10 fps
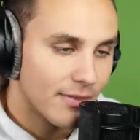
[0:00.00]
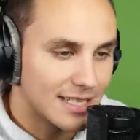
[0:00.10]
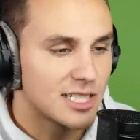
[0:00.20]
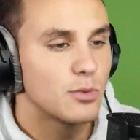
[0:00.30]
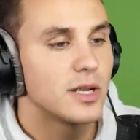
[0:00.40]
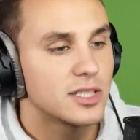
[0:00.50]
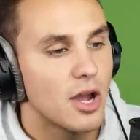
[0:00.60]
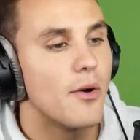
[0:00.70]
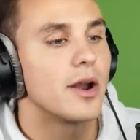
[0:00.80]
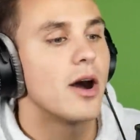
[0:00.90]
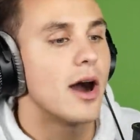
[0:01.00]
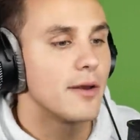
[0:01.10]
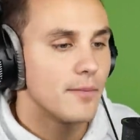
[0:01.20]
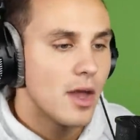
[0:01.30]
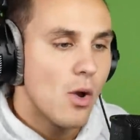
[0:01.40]
This is what's going on.
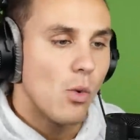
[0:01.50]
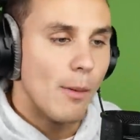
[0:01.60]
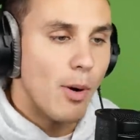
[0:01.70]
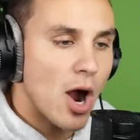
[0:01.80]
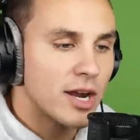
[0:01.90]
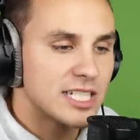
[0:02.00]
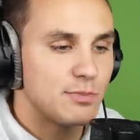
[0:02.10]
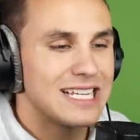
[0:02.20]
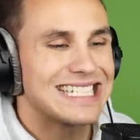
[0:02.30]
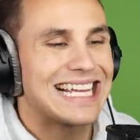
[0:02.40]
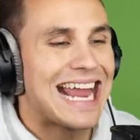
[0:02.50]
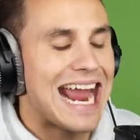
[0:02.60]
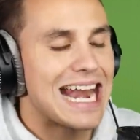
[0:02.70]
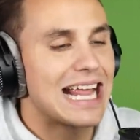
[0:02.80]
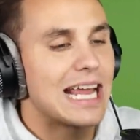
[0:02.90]
While Barney's busy
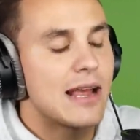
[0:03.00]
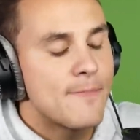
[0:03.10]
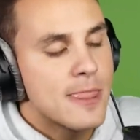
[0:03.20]
handling